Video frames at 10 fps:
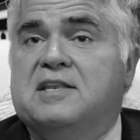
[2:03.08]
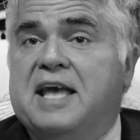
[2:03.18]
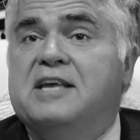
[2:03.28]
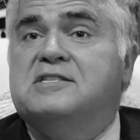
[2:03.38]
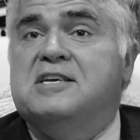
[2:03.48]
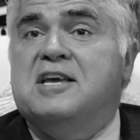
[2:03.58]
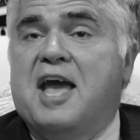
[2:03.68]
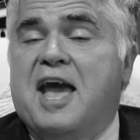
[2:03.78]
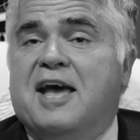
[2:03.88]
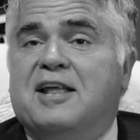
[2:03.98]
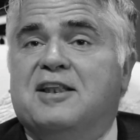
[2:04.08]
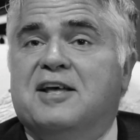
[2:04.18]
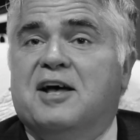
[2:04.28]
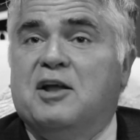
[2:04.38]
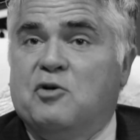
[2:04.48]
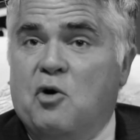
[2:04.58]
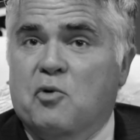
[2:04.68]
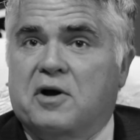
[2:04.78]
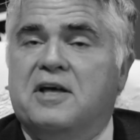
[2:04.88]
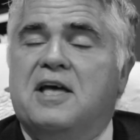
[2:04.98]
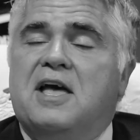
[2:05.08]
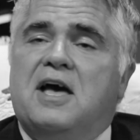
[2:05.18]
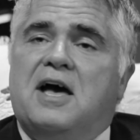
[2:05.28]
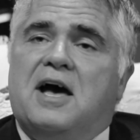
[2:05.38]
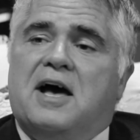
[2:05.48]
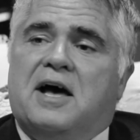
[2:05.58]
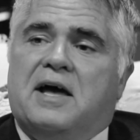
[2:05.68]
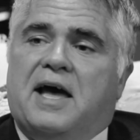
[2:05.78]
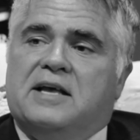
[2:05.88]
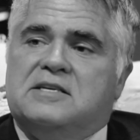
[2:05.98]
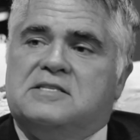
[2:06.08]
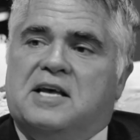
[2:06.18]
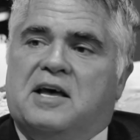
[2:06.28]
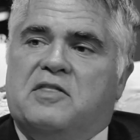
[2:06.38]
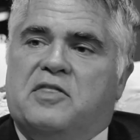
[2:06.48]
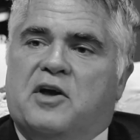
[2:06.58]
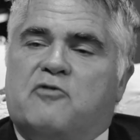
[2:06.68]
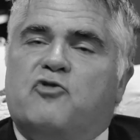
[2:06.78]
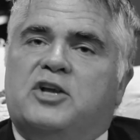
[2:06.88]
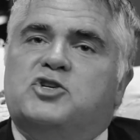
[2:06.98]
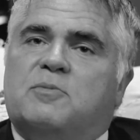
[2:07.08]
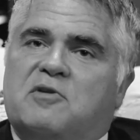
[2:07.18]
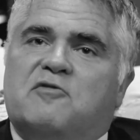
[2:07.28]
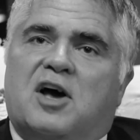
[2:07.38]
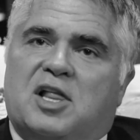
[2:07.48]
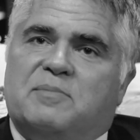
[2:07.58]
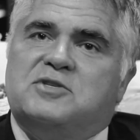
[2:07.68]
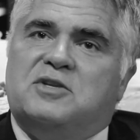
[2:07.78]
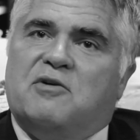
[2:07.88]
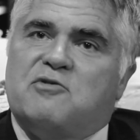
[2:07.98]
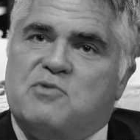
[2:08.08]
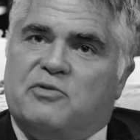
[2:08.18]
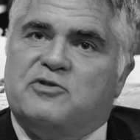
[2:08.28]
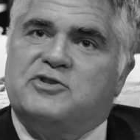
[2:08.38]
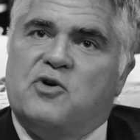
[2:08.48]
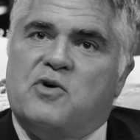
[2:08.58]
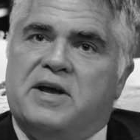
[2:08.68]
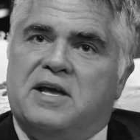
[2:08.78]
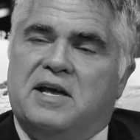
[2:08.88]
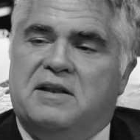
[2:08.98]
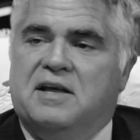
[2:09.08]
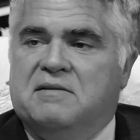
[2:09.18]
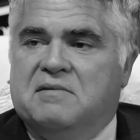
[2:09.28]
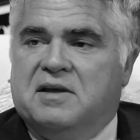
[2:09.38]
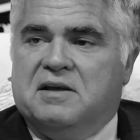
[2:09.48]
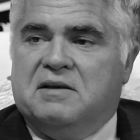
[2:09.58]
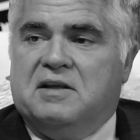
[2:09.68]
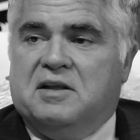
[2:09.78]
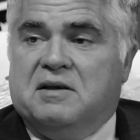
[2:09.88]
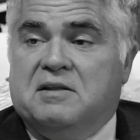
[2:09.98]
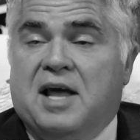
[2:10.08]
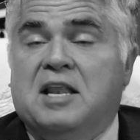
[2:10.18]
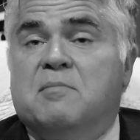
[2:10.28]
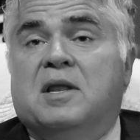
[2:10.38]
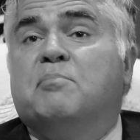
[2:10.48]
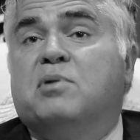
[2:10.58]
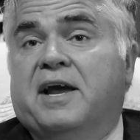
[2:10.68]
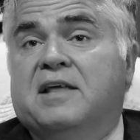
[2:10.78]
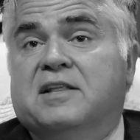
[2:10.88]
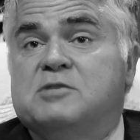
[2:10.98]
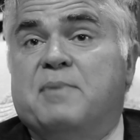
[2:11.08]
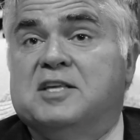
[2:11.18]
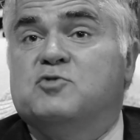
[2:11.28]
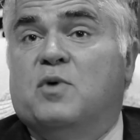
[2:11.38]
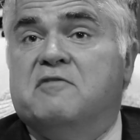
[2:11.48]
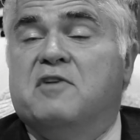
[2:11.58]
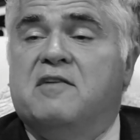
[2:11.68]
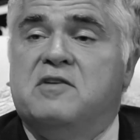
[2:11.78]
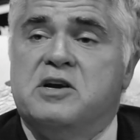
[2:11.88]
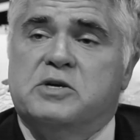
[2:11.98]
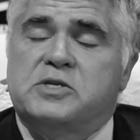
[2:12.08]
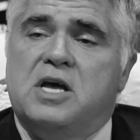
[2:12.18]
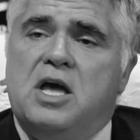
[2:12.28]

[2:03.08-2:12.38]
Daisy and and Hoke uh, as uh, their friendship develops you know, throughout the story in, in, uh, in a 90 minute play that spans 25 years.